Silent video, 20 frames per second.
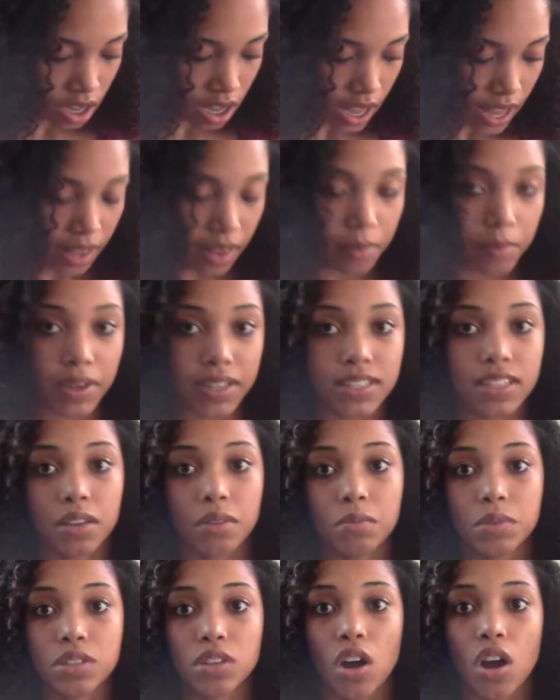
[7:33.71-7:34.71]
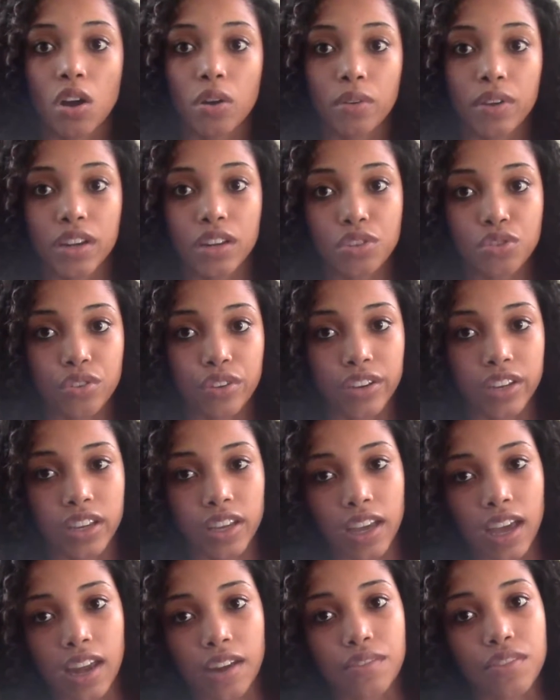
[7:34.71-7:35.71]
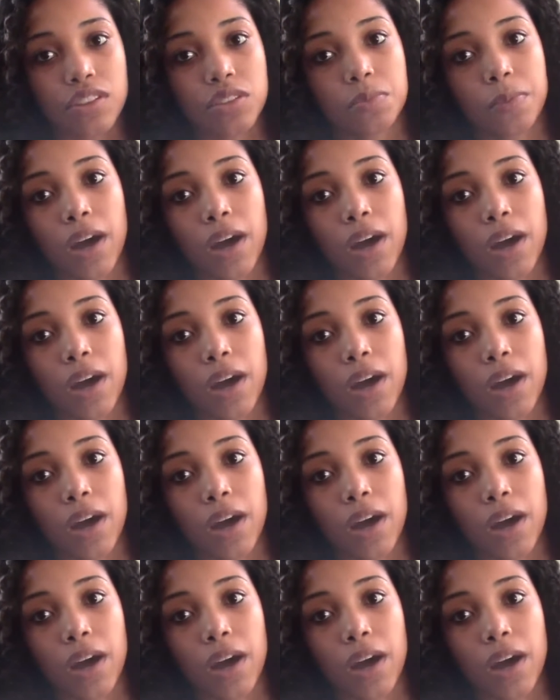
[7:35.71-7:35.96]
and my son was already drinking out of these